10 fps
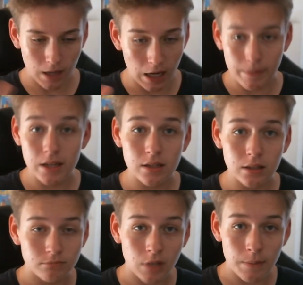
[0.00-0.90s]

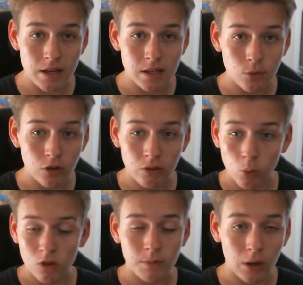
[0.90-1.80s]
amazing movie,
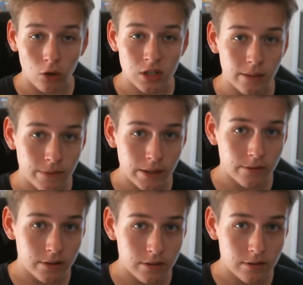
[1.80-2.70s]
one of my all-time
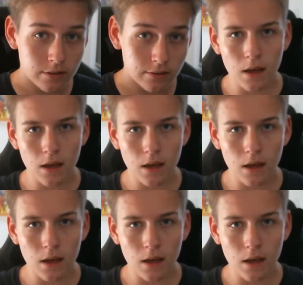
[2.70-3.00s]
favorites.